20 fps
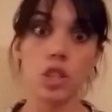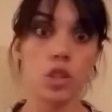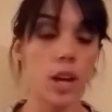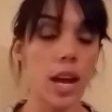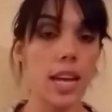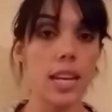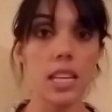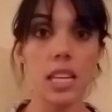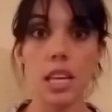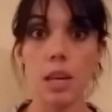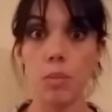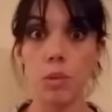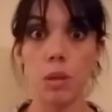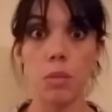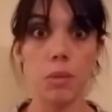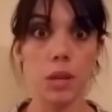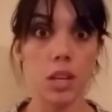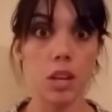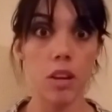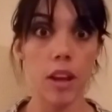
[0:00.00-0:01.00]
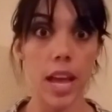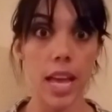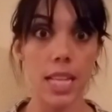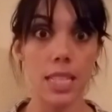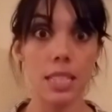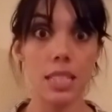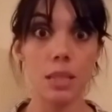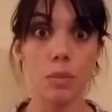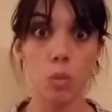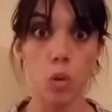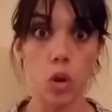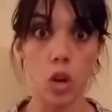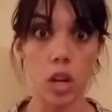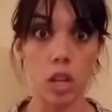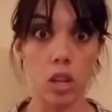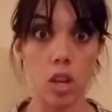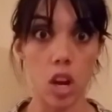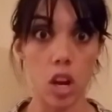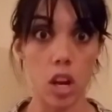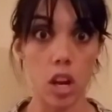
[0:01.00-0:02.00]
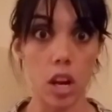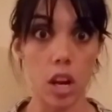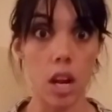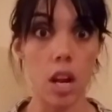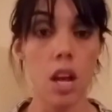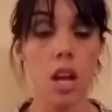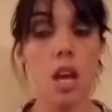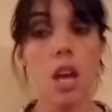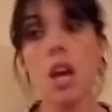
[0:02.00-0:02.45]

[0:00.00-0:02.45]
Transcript: try to keep them in your hands longer.